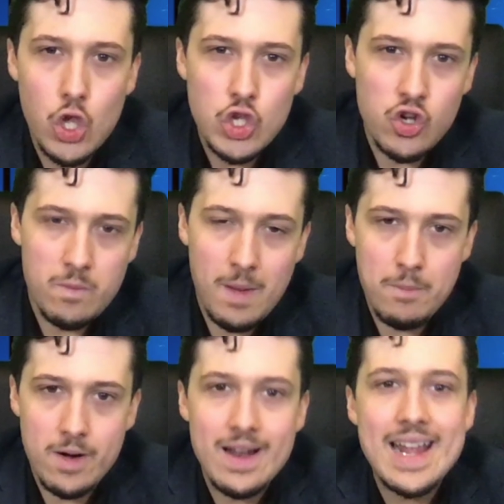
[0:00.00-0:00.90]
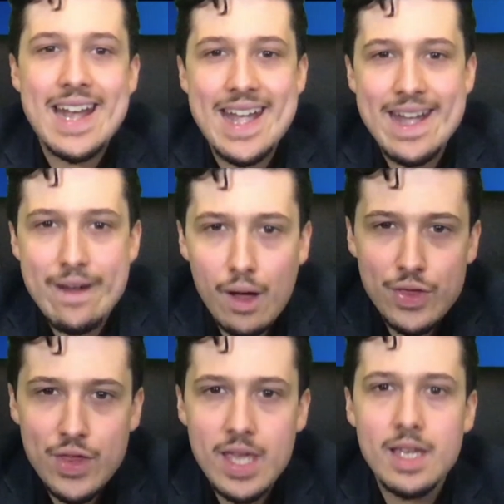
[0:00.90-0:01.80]
So remember,
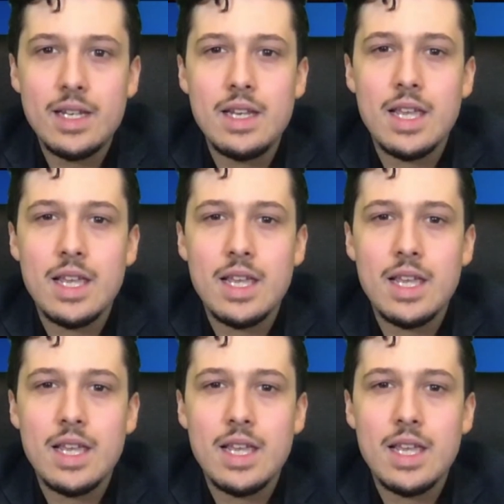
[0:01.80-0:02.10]
nothing